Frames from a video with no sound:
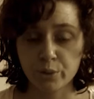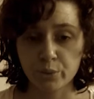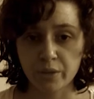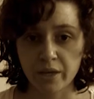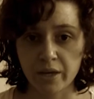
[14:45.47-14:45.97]
the
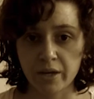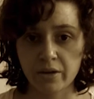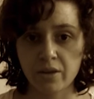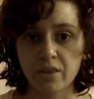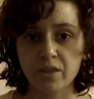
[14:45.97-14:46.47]
people
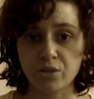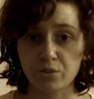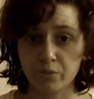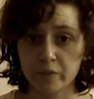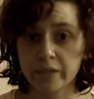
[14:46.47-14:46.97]
you
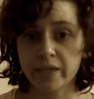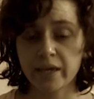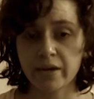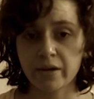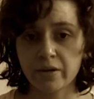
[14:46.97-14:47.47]
care
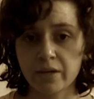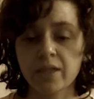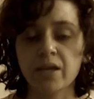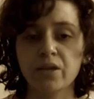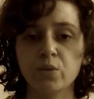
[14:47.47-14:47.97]
that you
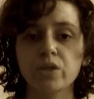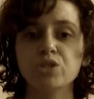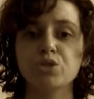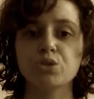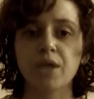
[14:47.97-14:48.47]
really
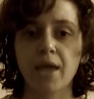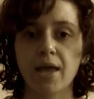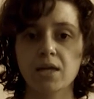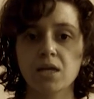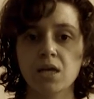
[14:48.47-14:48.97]
care in any
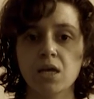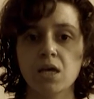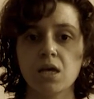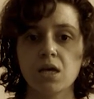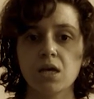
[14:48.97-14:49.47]
ways you
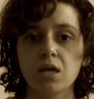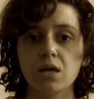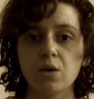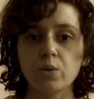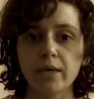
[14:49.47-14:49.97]
can.
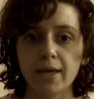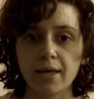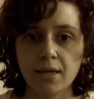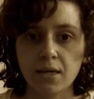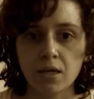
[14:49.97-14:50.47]

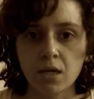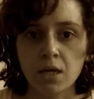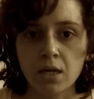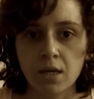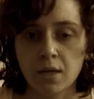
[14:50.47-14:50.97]

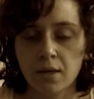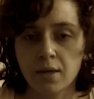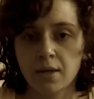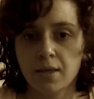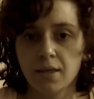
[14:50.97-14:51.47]
Okay.
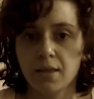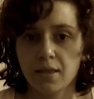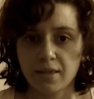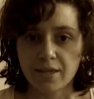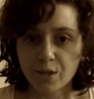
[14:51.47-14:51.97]

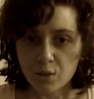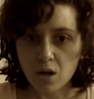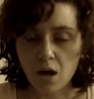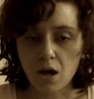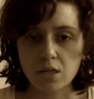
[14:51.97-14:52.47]

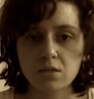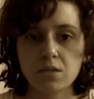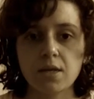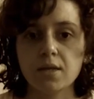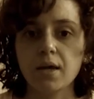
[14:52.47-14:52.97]
Thank
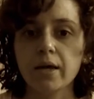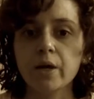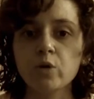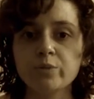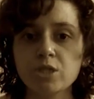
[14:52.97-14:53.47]
you
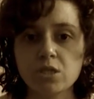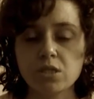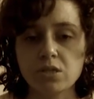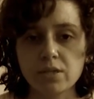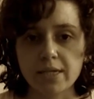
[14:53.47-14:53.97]
guys, and
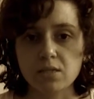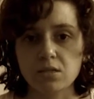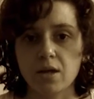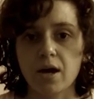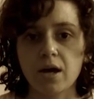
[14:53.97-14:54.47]
I hope to
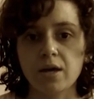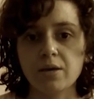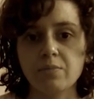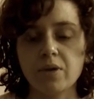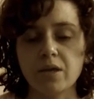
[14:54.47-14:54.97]
see you
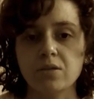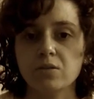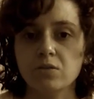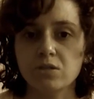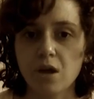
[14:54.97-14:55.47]
next
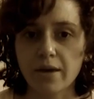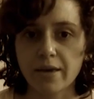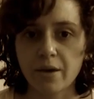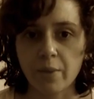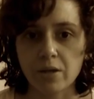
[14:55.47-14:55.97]
time
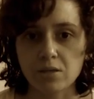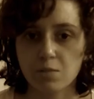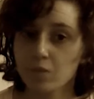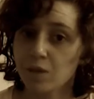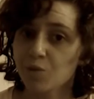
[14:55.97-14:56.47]
and
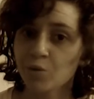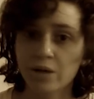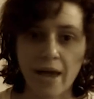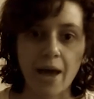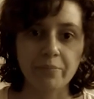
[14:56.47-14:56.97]
talking about
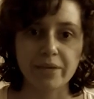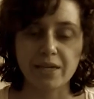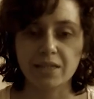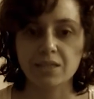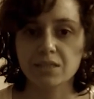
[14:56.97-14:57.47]
something
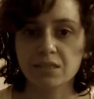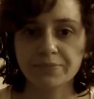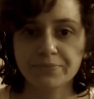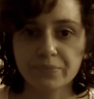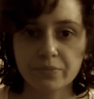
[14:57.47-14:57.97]
more
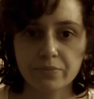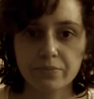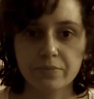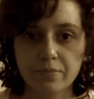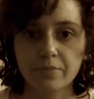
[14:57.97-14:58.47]
happy.
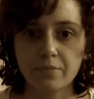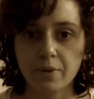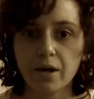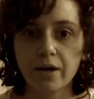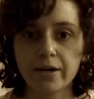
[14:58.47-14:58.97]

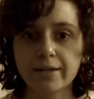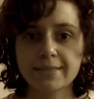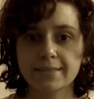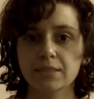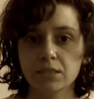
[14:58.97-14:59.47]

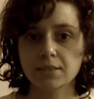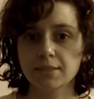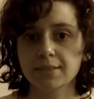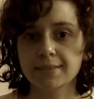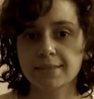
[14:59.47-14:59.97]

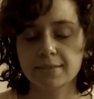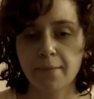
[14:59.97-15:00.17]
Bye.